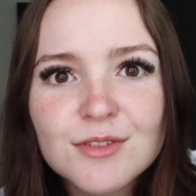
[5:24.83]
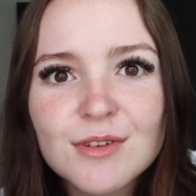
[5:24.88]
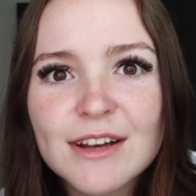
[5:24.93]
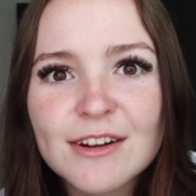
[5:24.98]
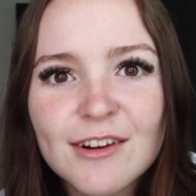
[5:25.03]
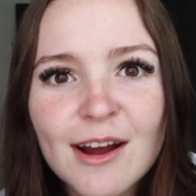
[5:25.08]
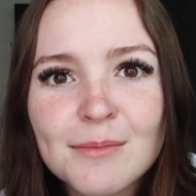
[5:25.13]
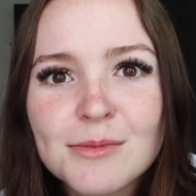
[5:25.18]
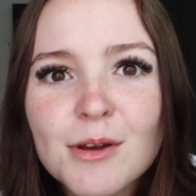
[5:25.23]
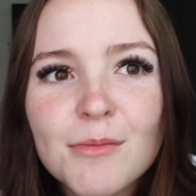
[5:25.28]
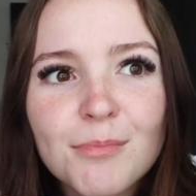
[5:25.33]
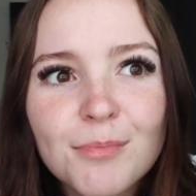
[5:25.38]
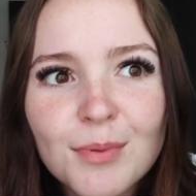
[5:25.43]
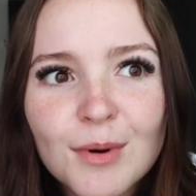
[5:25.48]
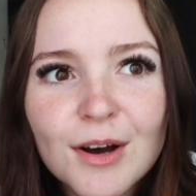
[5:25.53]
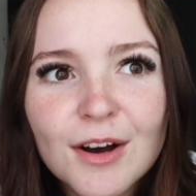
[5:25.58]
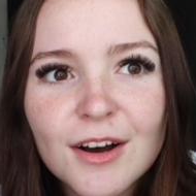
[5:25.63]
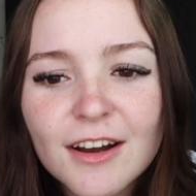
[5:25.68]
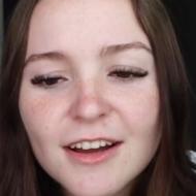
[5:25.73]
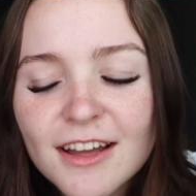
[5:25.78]
So I grabbed a
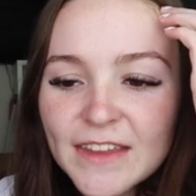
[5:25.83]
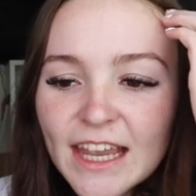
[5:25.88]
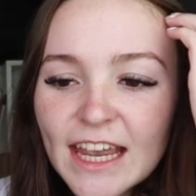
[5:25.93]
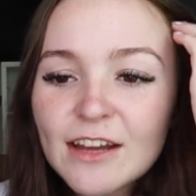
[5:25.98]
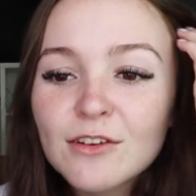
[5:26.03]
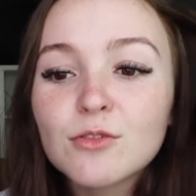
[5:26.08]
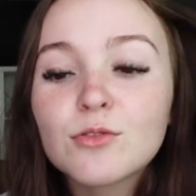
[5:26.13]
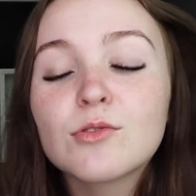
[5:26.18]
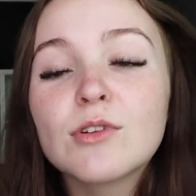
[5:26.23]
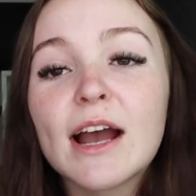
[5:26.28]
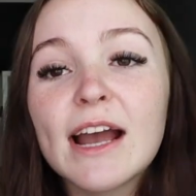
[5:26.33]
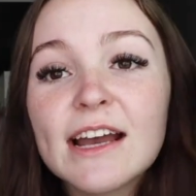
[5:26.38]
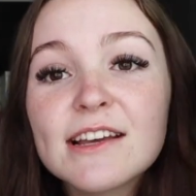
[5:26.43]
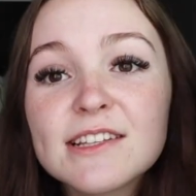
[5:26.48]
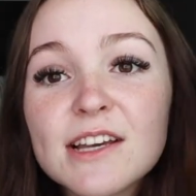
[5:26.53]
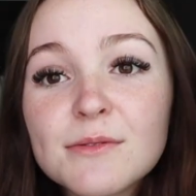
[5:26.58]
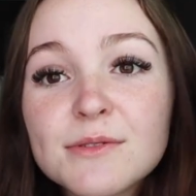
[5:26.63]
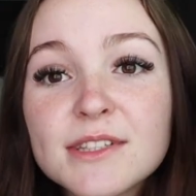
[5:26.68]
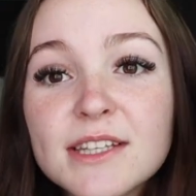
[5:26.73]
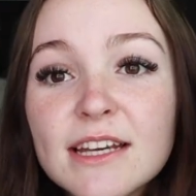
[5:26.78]
book, and right
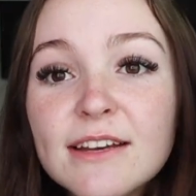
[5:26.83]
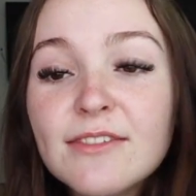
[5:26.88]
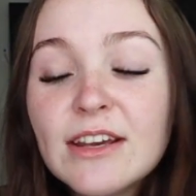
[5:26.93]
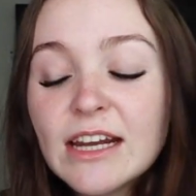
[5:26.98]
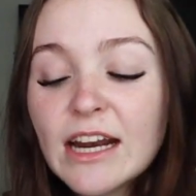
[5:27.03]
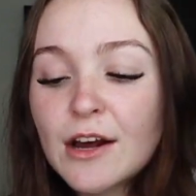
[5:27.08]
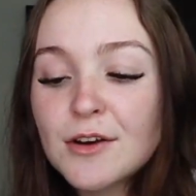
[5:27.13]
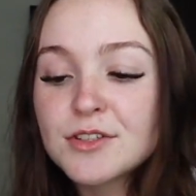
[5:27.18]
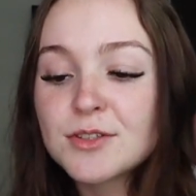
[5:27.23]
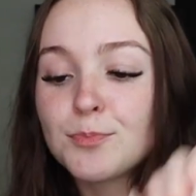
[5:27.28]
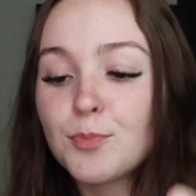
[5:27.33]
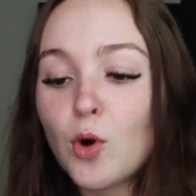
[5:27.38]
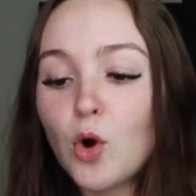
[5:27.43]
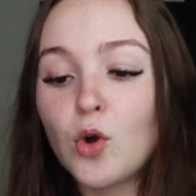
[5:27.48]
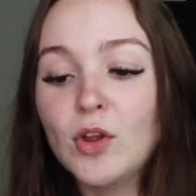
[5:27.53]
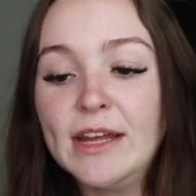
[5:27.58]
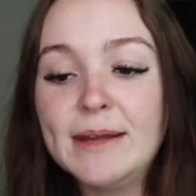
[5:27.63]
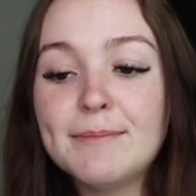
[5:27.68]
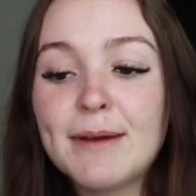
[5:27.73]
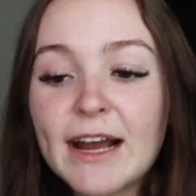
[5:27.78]
as I was leaving, I was
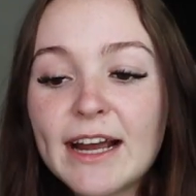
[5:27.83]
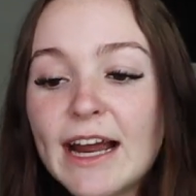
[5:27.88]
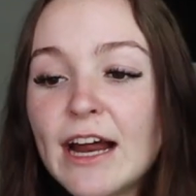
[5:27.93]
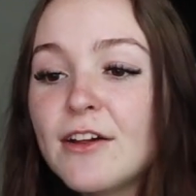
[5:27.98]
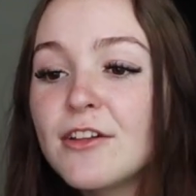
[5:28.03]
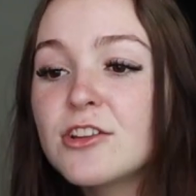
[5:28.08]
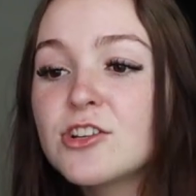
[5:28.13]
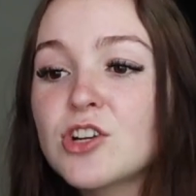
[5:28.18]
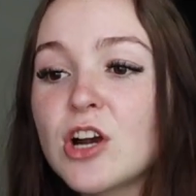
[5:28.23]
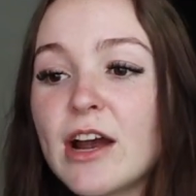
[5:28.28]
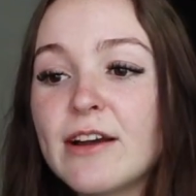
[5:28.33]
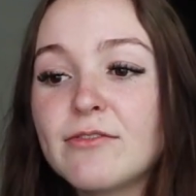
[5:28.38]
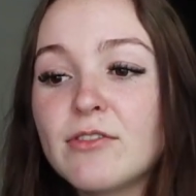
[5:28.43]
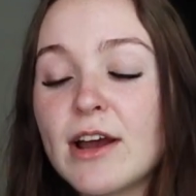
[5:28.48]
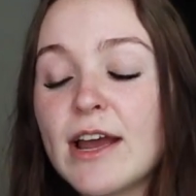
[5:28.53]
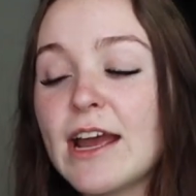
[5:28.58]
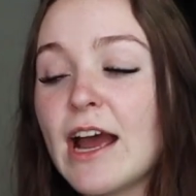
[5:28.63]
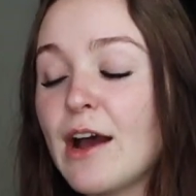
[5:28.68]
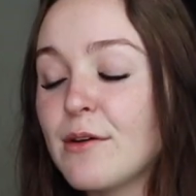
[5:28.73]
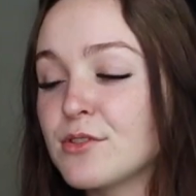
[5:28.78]
pulling back out of the
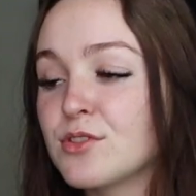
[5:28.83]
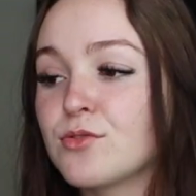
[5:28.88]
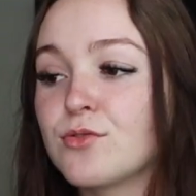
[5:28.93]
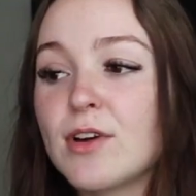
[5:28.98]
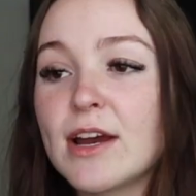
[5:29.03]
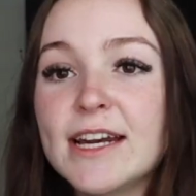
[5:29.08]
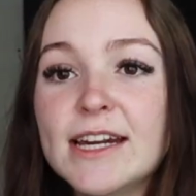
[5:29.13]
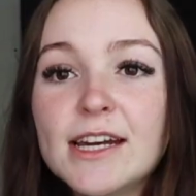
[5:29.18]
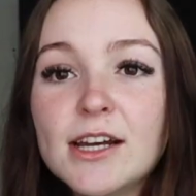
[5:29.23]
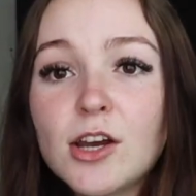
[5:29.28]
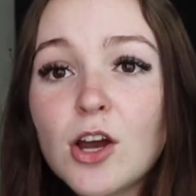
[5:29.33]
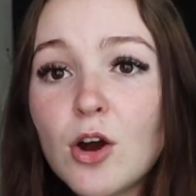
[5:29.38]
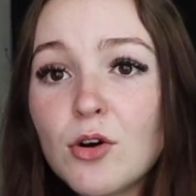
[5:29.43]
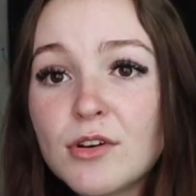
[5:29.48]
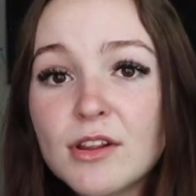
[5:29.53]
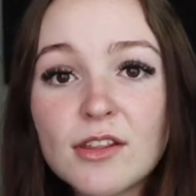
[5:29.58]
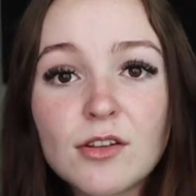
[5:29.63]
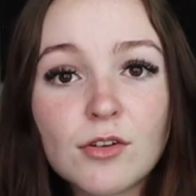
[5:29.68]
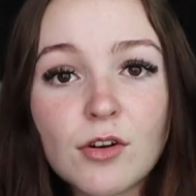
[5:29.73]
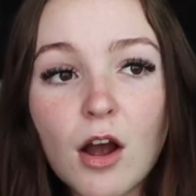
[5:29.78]
driveway, I was ready to
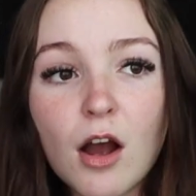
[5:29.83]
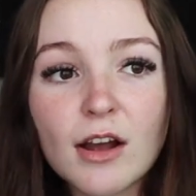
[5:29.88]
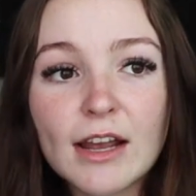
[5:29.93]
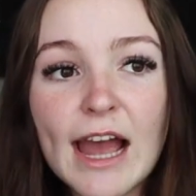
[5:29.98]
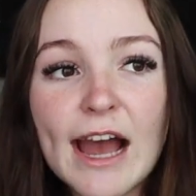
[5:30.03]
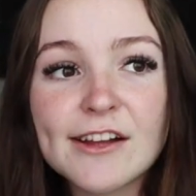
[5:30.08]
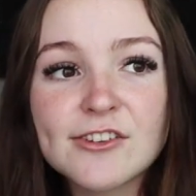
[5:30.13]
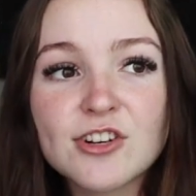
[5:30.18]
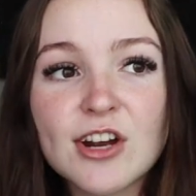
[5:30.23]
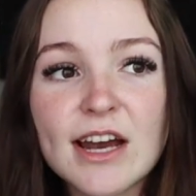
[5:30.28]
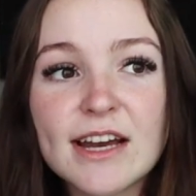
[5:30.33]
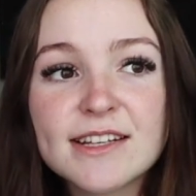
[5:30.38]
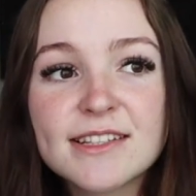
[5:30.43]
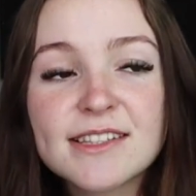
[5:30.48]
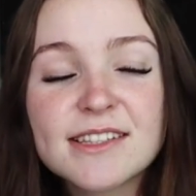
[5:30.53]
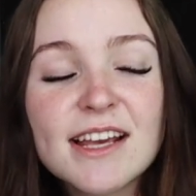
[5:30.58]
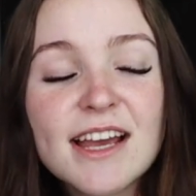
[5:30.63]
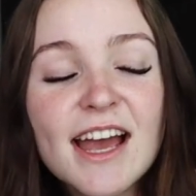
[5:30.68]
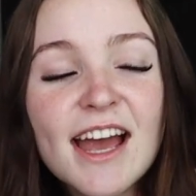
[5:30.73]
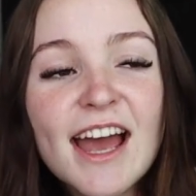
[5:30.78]
go to the wrong
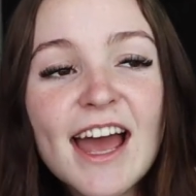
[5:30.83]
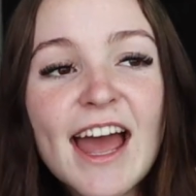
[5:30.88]
address.